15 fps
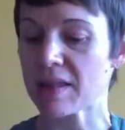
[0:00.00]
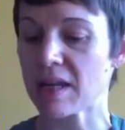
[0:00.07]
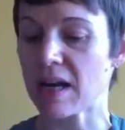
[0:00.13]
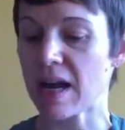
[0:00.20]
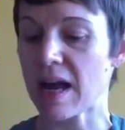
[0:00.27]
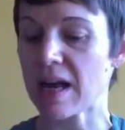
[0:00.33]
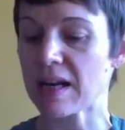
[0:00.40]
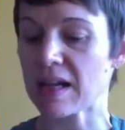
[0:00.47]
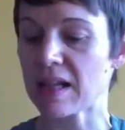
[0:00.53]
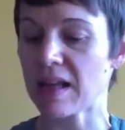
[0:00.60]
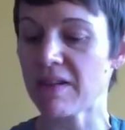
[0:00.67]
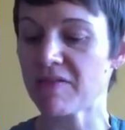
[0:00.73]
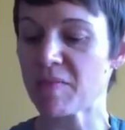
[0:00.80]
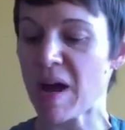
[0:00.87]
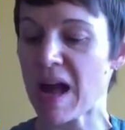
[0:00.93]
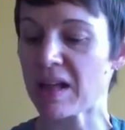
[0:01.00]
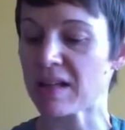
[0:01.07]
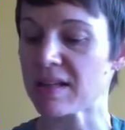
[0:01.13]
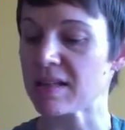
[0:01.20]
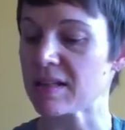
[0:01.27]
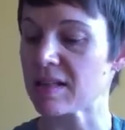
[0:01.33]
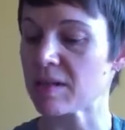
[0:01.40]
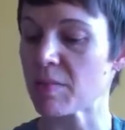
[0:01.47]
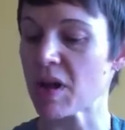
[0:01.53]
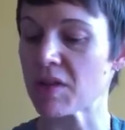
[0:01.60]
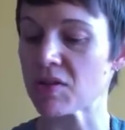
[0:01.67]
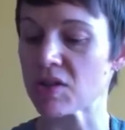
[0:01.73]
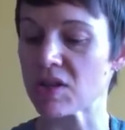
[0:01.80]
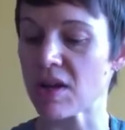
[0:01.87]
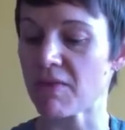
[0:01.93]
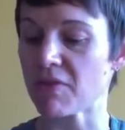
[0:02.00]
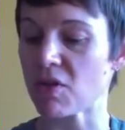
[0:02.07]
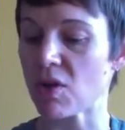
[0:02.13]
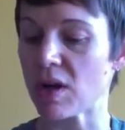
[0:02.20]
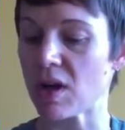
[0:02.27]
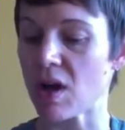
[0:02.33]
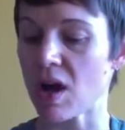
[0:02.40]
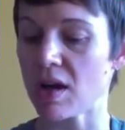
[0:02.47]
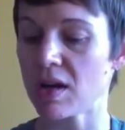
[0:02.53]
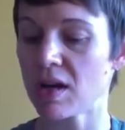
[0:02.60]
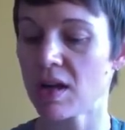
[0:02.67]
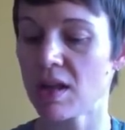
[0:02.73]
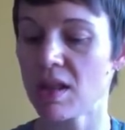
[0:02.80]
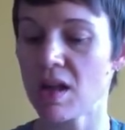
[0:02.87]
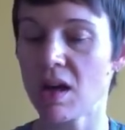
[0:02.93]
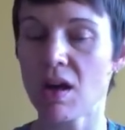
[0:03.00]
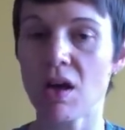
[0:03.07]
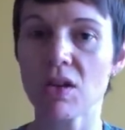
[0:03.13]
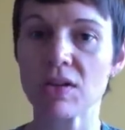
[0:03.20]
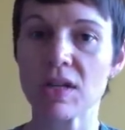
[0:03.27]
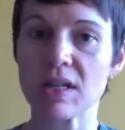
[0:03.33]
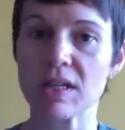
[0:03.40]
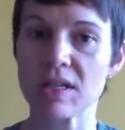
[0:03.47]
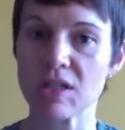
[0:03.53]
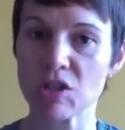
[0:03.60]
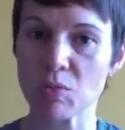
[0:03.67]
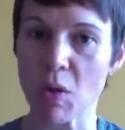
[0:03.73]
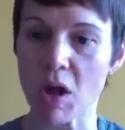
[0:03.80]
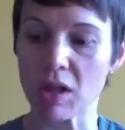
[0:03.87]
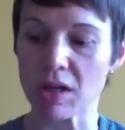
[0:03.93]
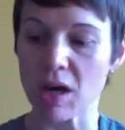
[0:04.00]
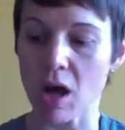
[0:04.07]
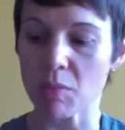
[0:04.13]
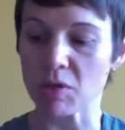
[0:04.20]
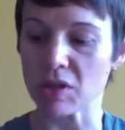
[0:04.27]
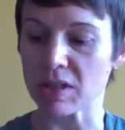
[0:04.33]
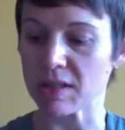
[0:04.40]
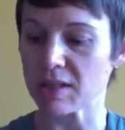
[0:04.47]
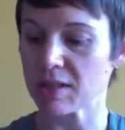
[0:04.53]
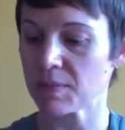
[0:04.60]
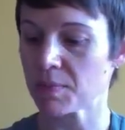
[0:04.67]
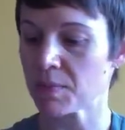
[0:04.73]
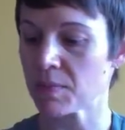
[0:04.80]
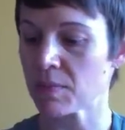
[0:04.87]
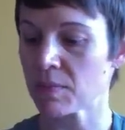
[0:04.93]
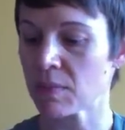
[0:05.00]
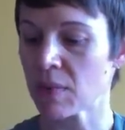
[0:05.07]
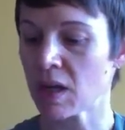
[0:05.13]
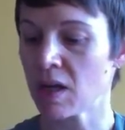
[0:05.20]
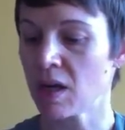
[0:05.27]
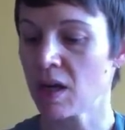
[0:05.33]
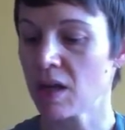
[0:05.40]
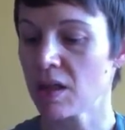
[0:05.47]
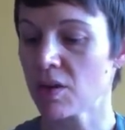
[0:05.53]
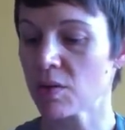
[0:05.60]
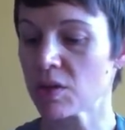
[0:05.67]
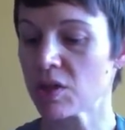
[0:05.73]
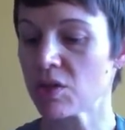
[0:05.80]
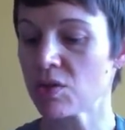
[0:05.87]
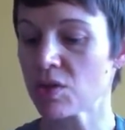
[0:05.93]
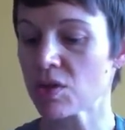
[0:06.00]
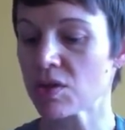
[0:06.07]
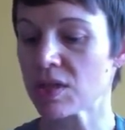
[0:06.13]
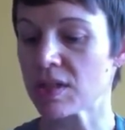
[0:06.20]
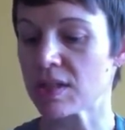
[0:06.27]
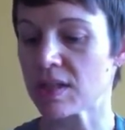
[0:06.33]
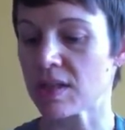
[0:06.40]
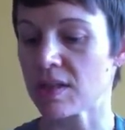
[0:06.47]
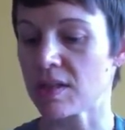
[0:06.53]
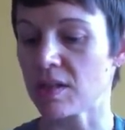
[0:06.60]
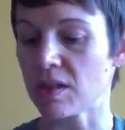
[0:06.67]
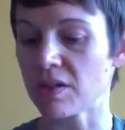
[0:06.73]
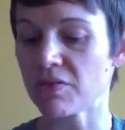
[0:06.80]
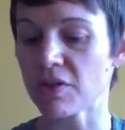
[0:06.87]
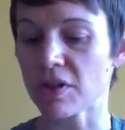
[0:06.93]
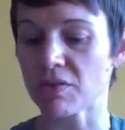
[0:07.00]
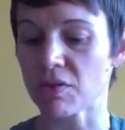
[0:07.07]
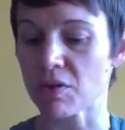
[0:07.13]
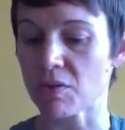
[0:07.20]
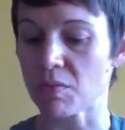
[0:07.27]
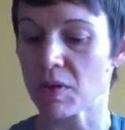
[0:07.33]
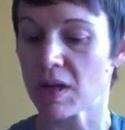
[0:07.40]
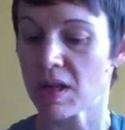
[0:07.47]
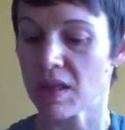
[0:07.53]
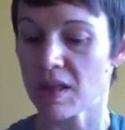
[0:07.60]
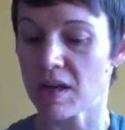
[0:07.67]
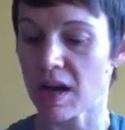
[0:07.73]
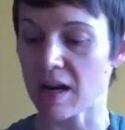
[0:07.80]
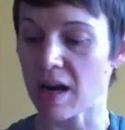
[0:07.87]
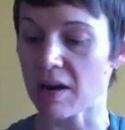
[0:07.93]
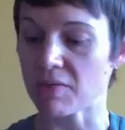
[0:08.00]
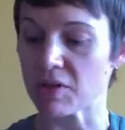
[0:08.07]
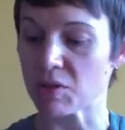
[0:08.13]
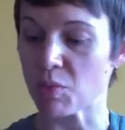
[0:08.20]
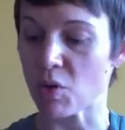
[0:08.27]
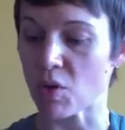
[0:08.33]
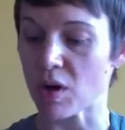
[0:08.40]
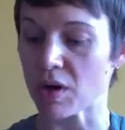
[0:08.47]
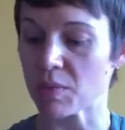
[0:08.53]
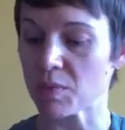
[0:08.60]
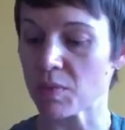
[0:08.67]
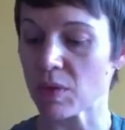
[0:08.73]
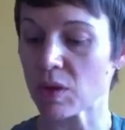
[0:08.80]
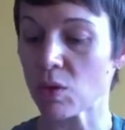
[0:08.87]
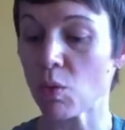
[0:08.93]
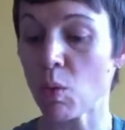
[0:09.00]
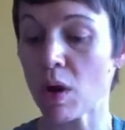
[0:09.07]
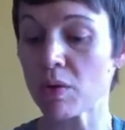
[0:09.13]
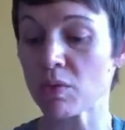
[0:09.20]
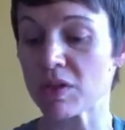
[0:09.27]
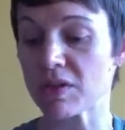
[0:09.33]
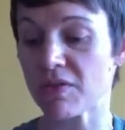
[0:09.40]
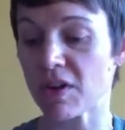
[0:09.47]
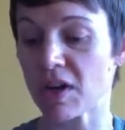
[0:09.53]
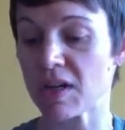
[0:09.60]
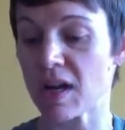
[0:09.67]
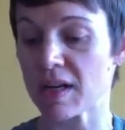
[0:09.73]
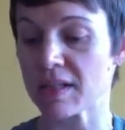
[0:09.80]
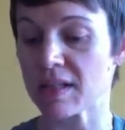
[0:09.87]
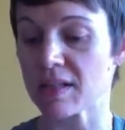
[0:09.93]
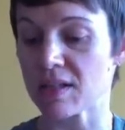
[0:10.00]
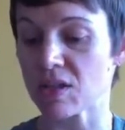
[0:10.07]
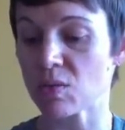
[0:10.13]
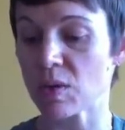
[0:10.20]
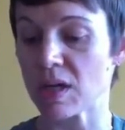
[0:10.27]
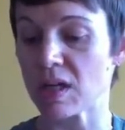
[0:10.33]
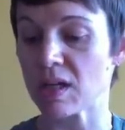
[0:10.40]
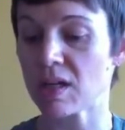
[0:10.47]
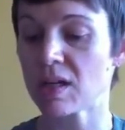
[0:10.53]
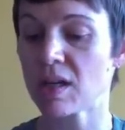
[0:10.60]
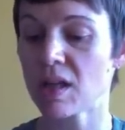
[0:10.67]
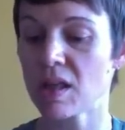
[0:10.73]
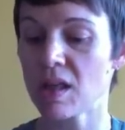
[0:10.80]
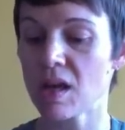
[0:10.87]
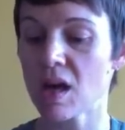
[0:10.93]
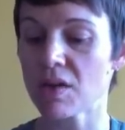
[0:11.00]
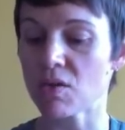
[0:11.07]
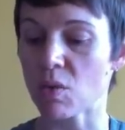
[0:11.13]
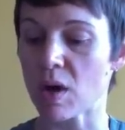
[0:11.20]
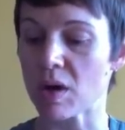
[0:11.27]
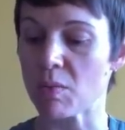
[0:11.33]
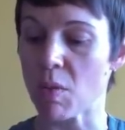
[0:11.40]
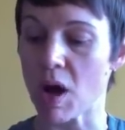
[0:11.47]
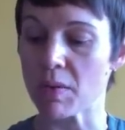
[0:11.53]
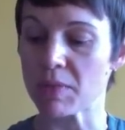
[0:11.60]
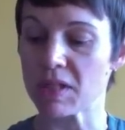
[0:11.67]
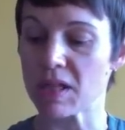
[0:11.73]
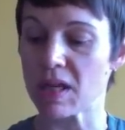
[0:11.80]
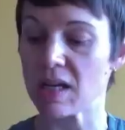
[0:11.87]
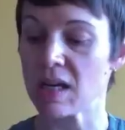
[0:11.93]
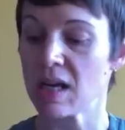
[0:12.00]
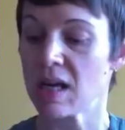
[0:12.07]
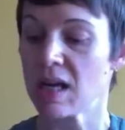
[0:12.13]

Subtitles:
that I had a cleft palate and some other stuff going on. They called it small anomalies. There were 2 nurses in the delivery room the night I was born. One was very nice and sweet. The other one, Mom said,